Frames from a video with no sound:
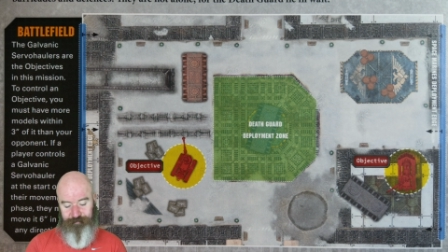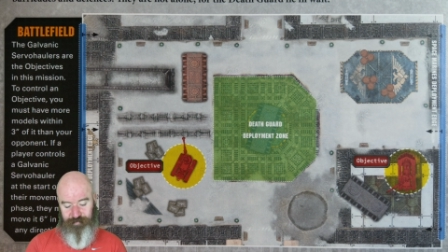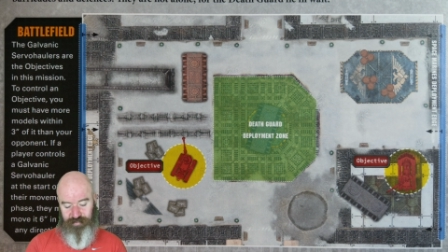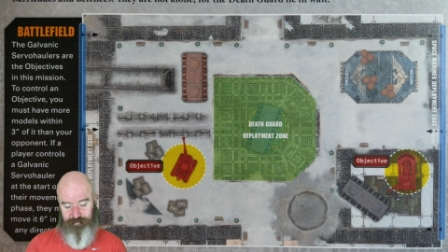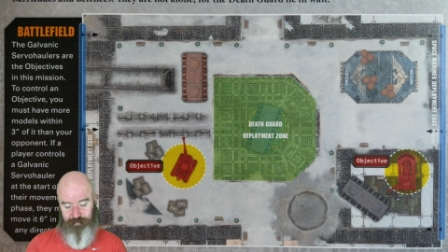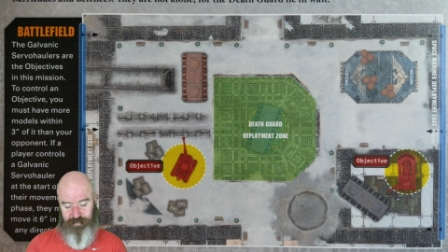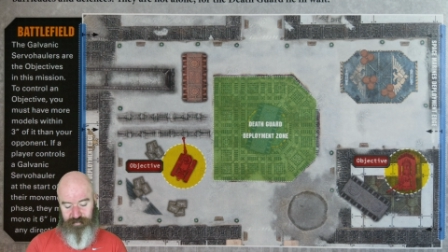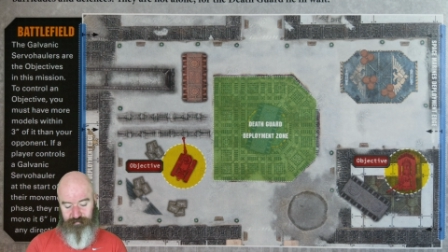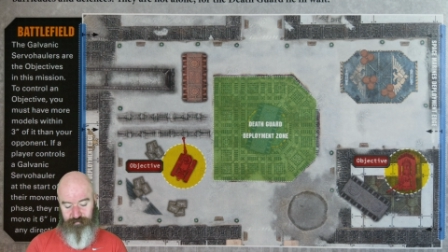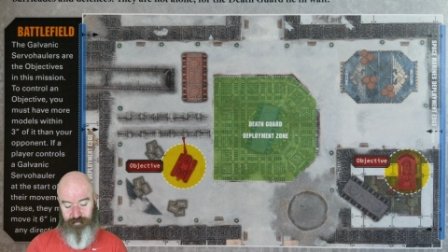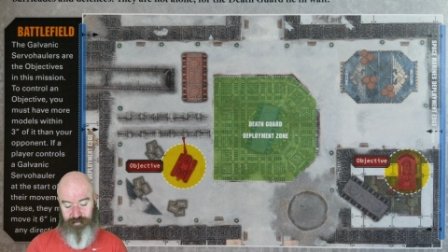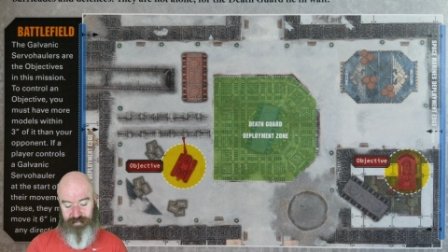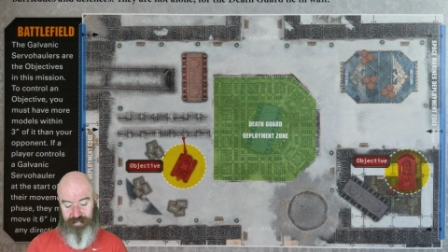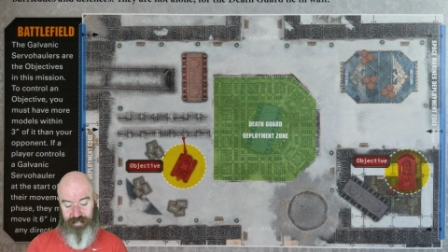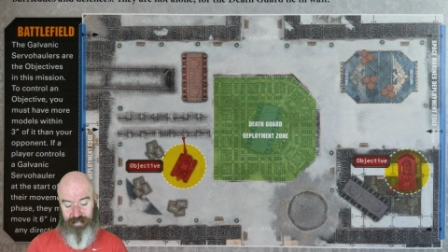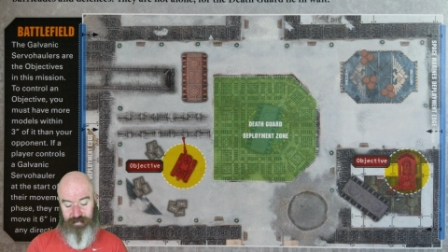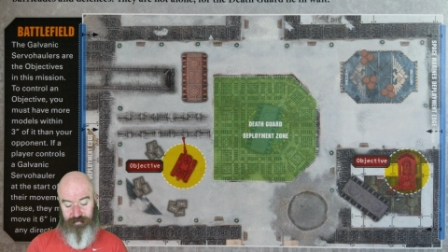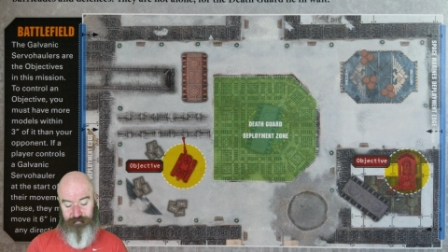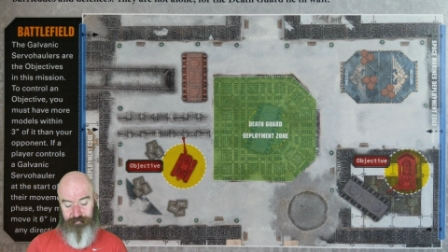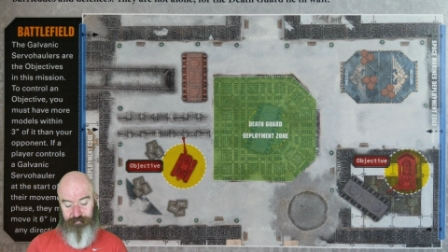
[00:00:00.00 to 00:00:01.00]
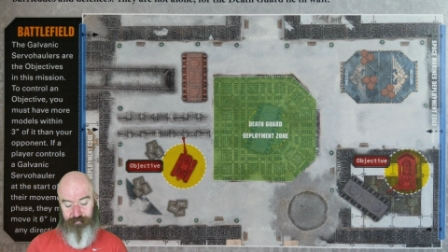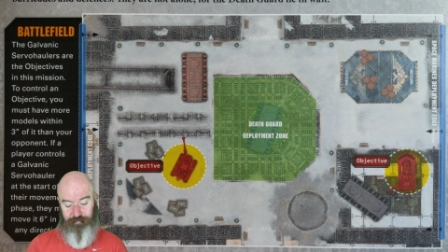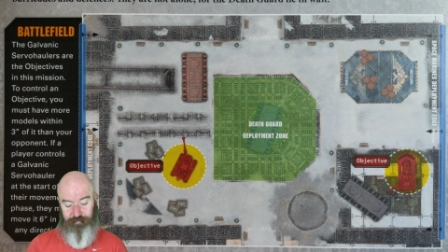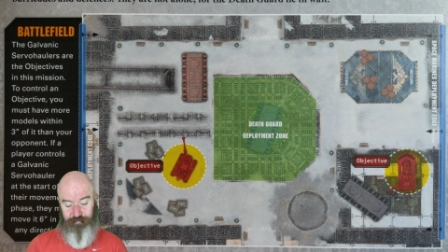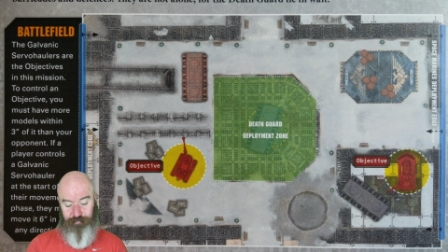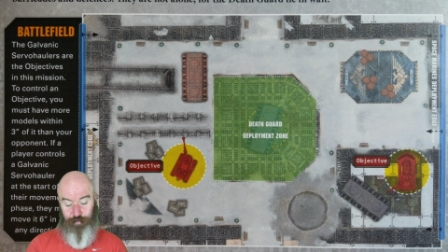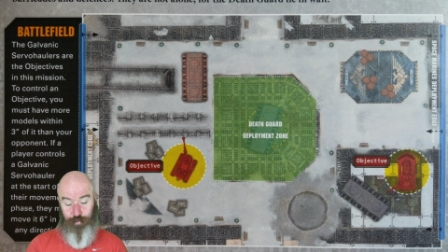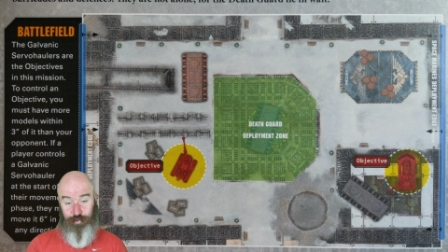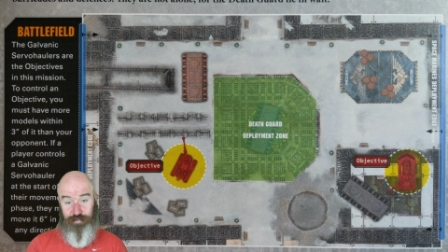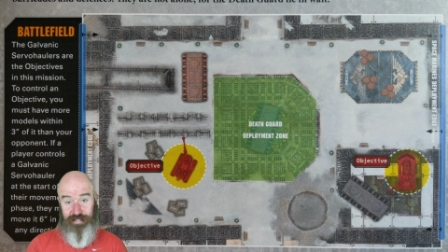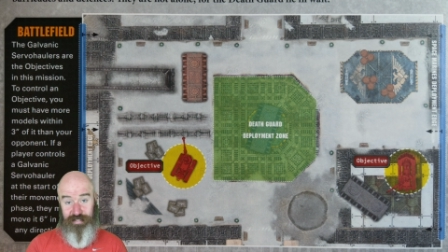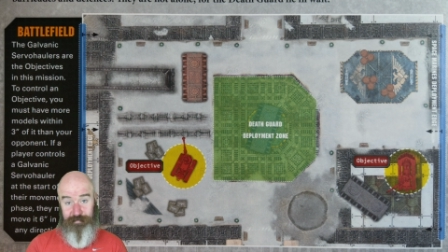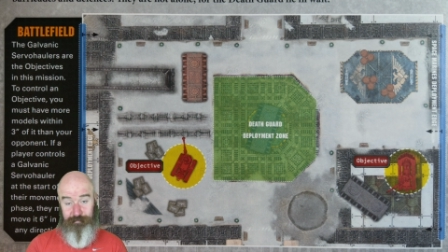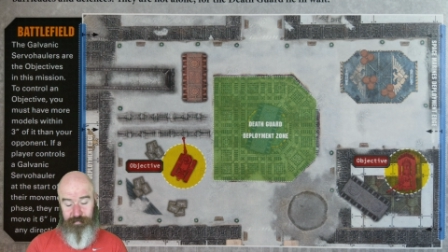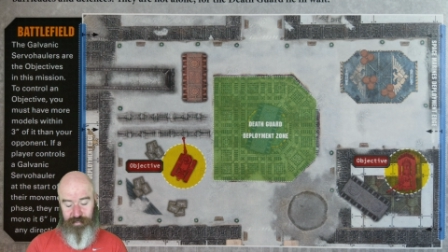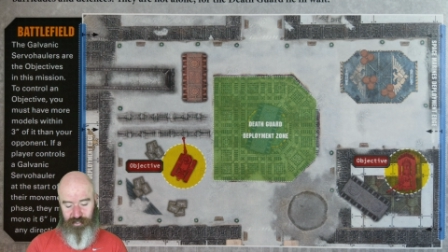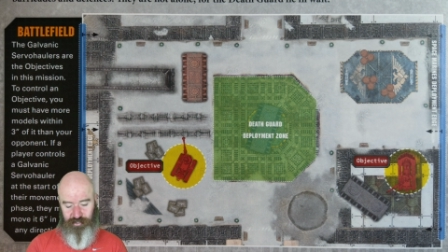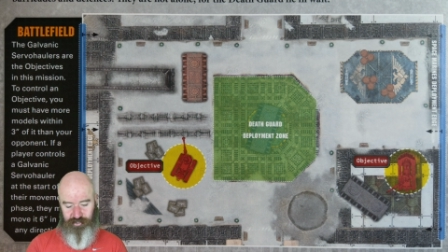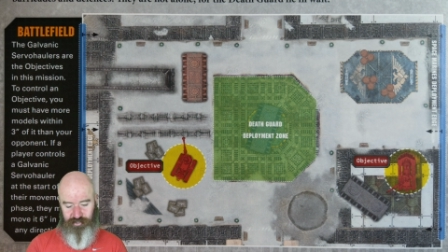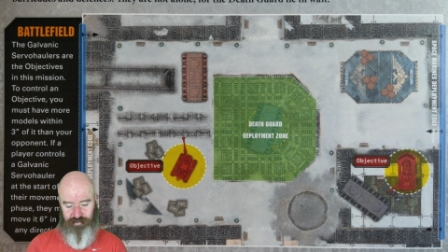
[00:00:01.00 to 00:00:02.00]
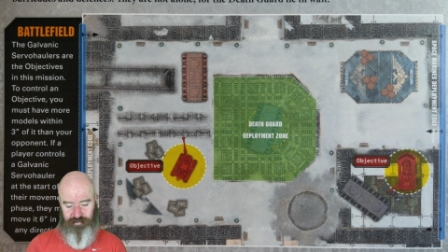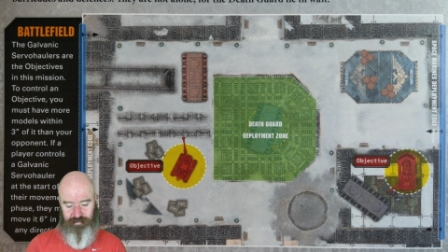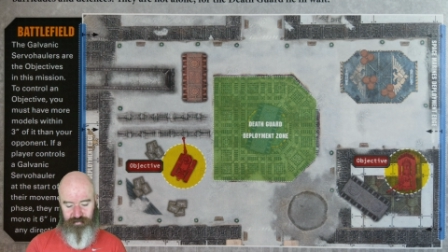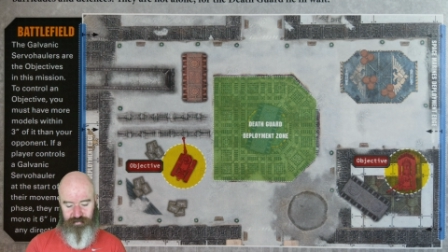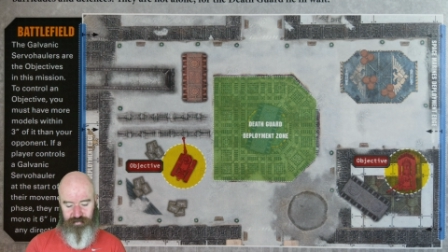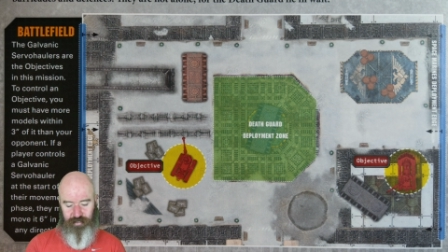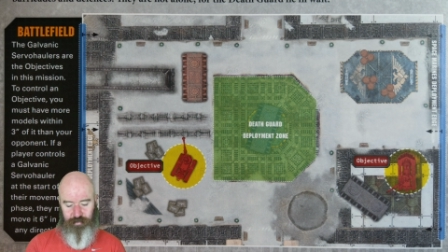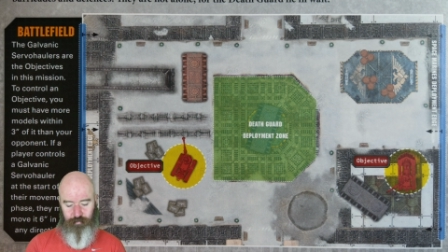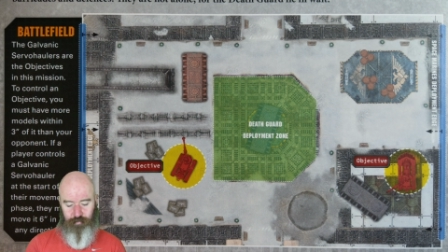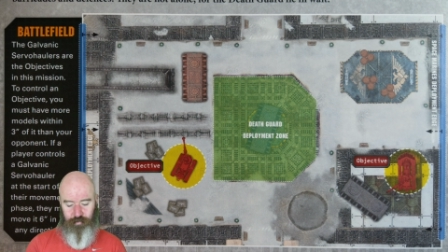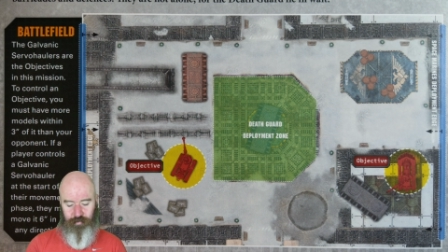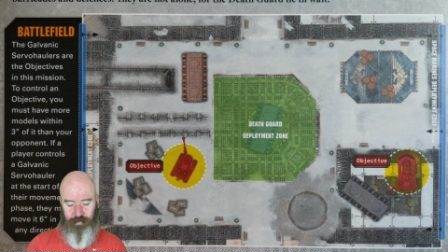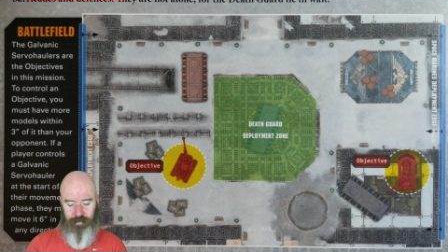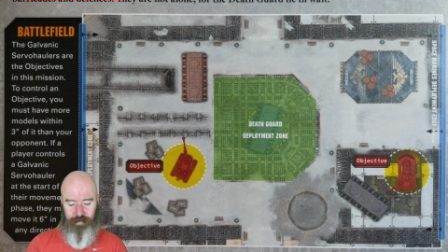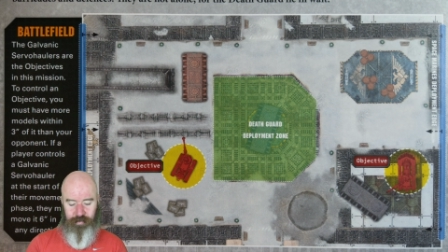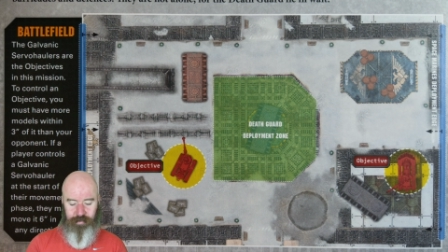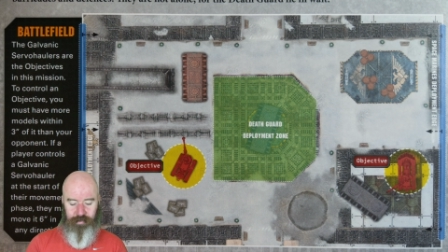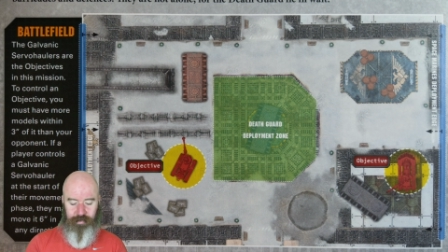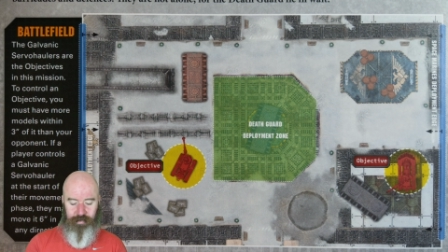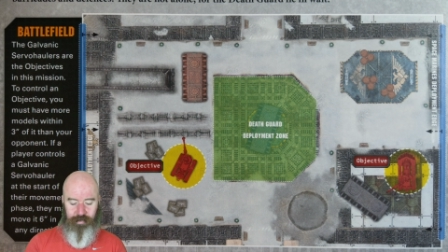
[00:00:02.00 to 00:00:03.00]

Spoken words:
Space Marines have 14 miniatures in total.